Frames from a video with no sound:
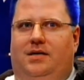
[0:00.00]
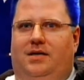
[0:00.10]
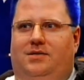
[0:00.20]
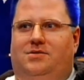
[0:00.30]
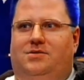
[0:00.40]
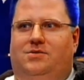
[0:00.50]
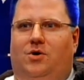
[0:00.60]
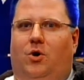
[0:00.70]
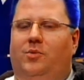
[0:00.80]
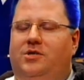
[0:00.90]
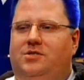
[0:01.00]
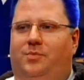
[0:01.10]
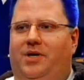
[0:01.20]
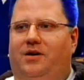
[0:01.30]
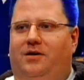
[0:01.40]
It's so much
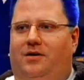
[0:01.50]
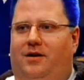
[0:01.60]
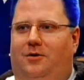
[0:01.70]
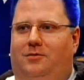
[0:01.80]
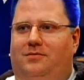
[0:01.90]
bigger now.